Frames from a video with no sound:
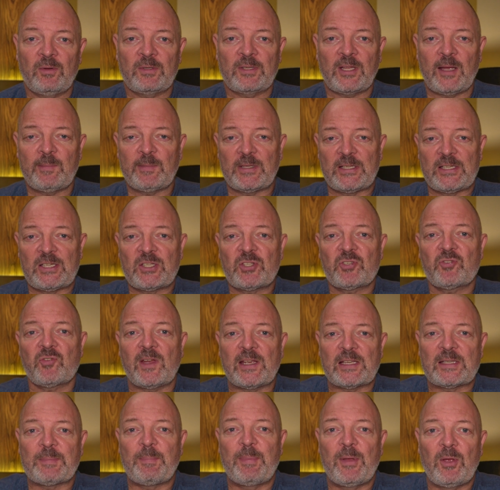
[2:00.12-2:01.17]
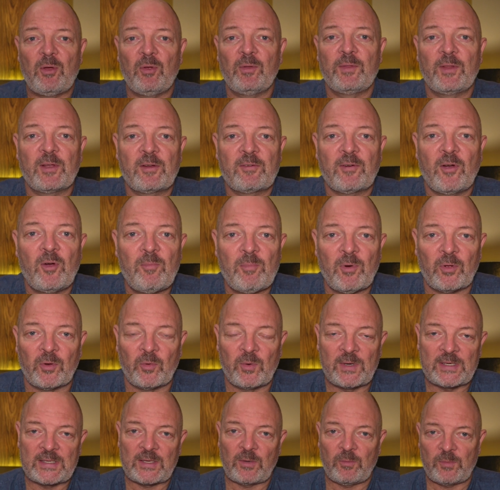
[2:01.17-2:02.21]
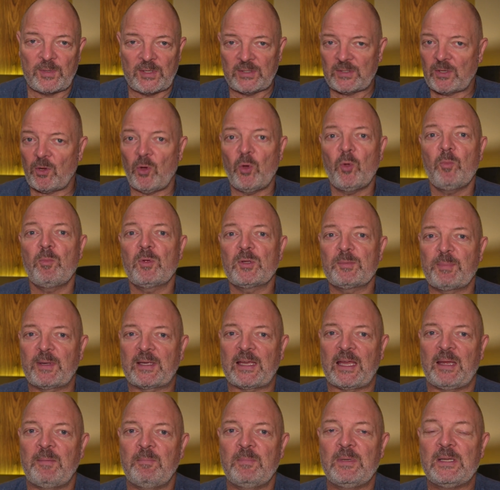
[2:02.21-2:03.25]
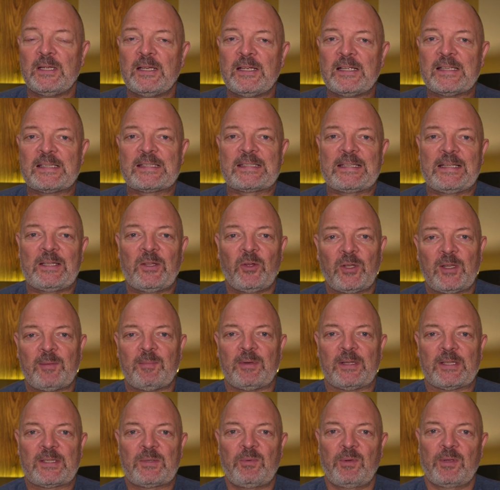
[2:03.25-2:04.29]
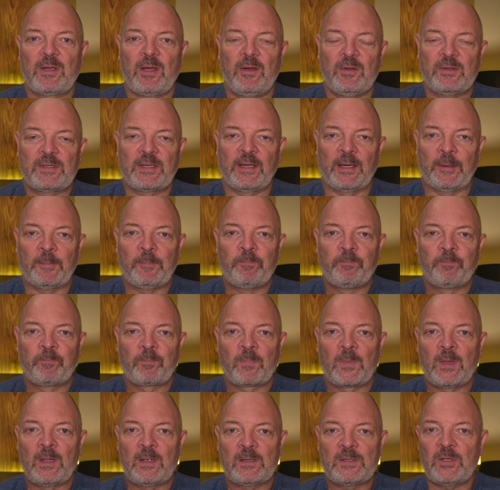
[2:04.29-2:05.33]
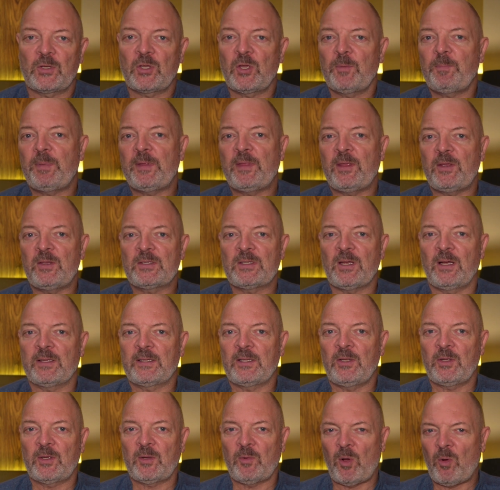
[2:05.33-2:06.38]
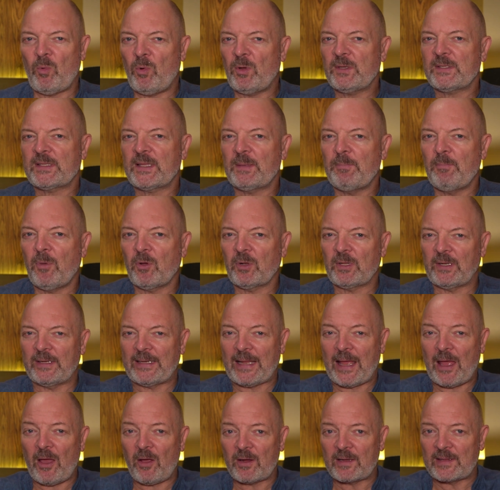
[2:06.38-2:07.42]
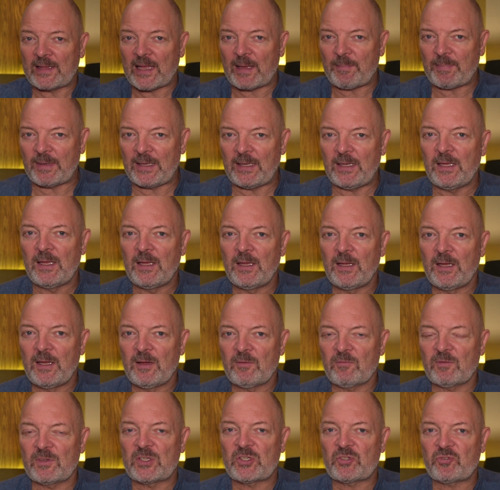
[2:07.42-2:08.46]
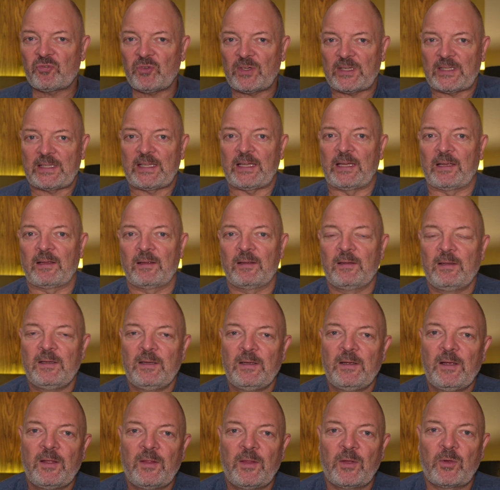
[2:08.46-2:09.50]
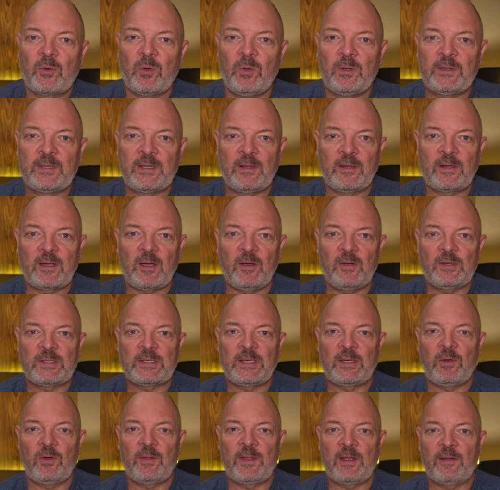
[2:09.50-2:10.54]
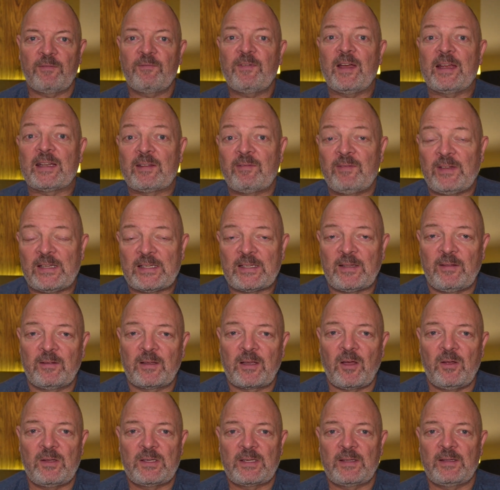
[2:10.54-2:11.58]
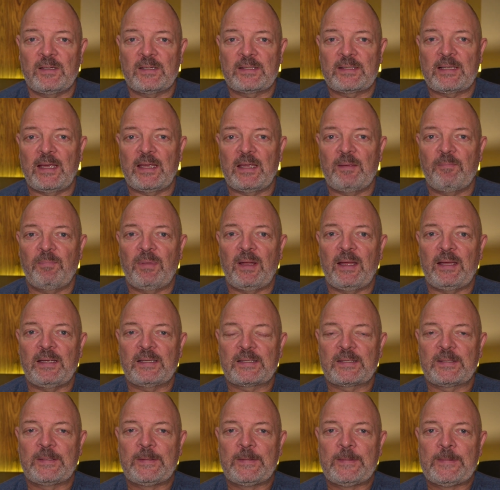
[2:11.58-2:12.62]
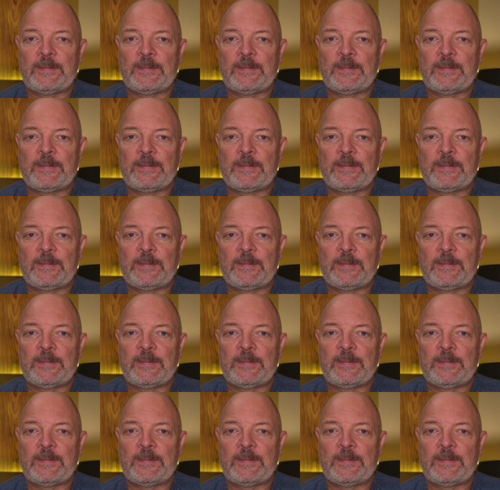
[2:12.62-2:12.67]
time to stretch beyond the grow model, which almost became synonymous with coaching. So it could be that you start to look at, well, what's the model and how could that be restricting the quality of the coaching or the effectiveness of the coaching that's taking place?